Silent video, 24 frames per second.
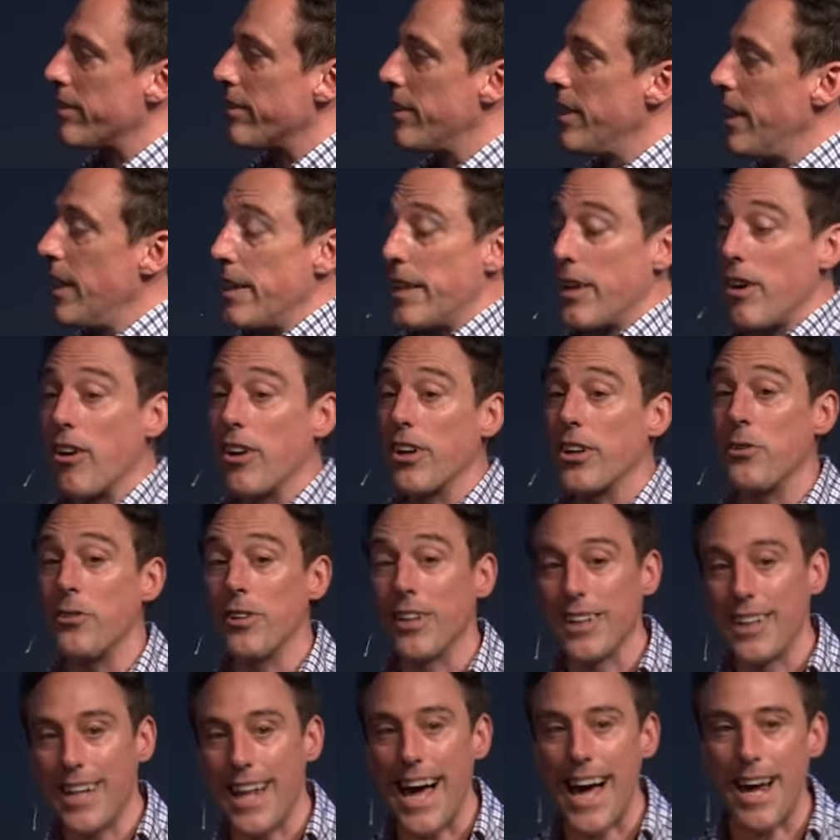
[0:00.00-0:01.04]
and they argued a
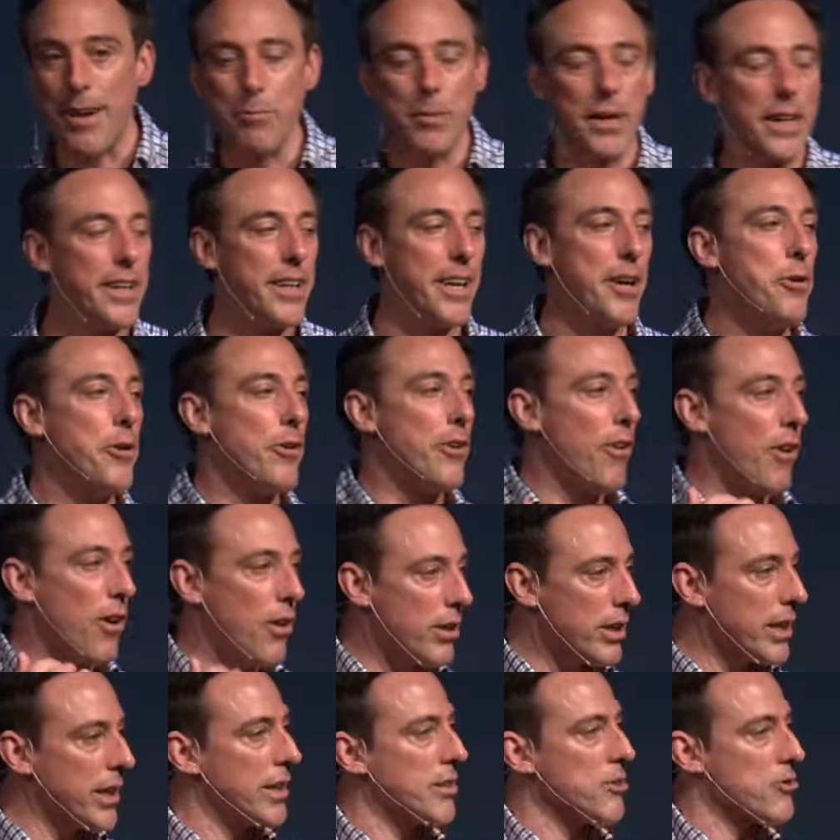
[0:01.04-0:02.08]
lot, but it would
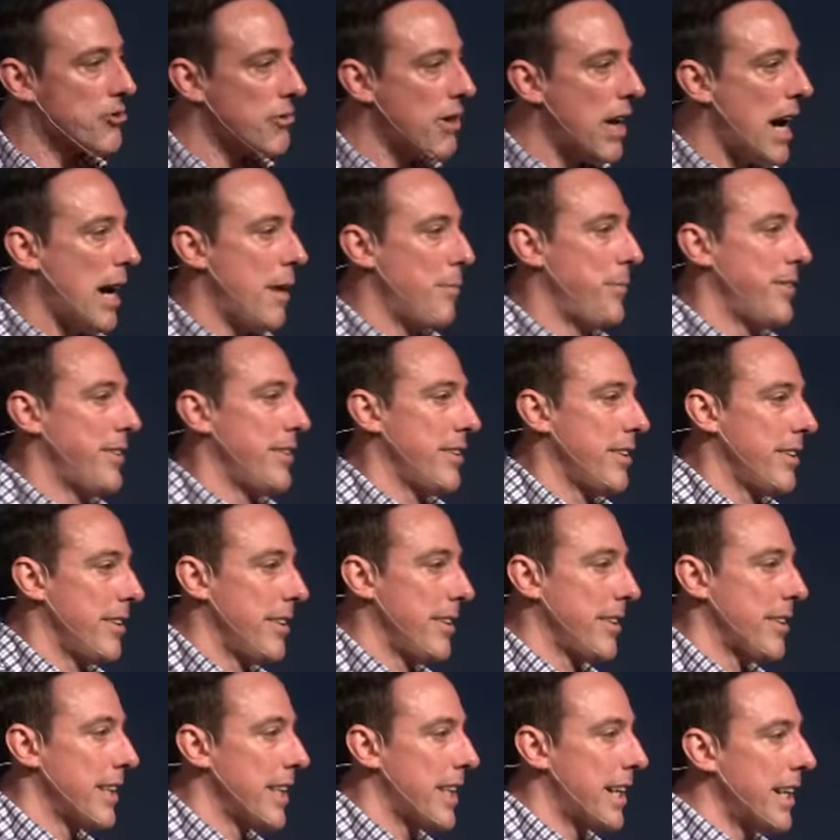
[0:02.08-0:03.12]
all get dropped,
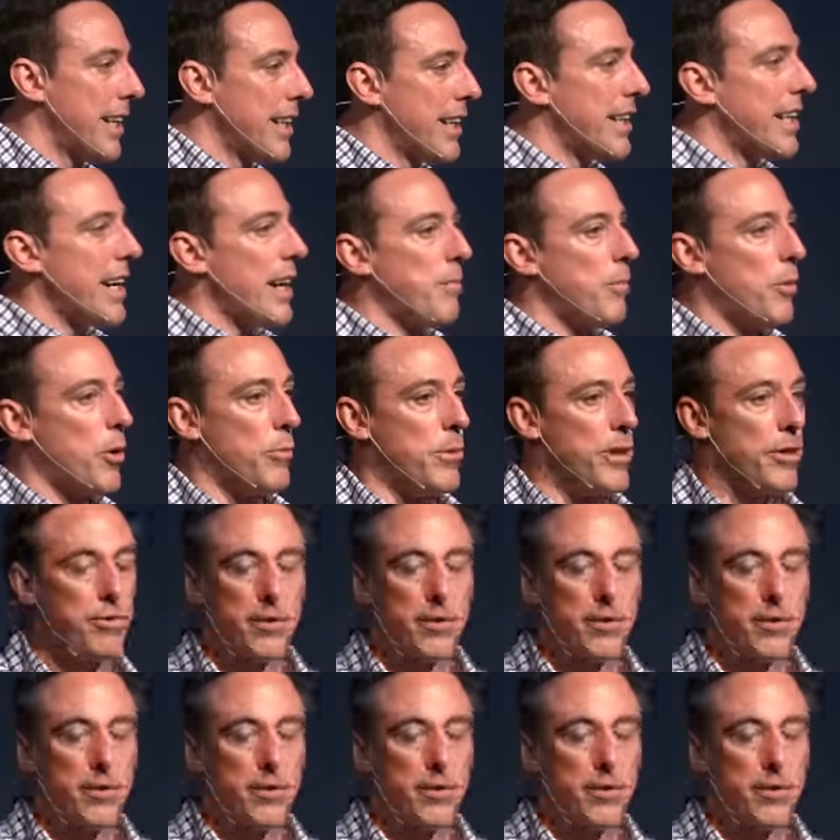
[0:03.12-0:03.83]
like, in that moment.